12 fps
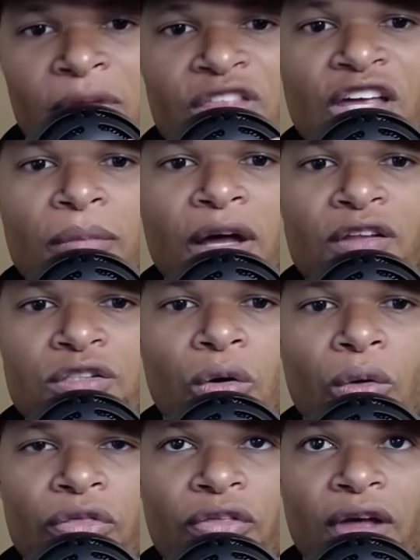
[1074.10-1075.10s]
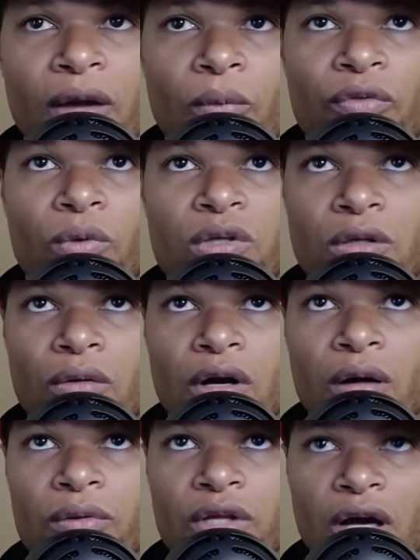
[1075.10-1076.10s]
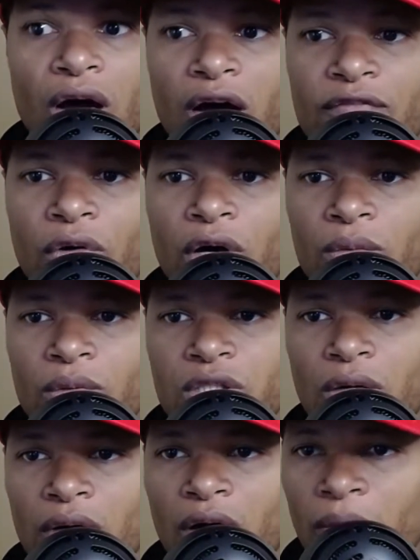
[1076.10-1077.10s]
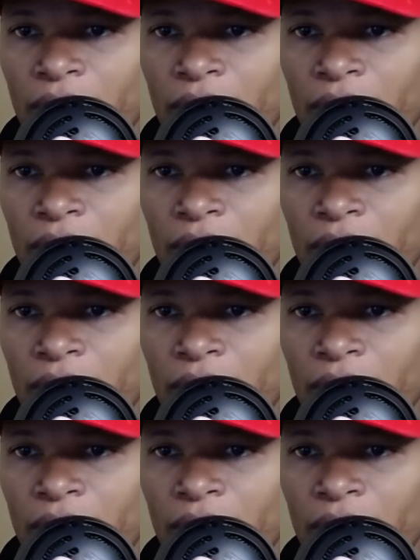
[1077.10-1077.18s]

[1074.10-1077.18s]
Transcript: me think about this whole thing with what's going on with the convoy, what's going on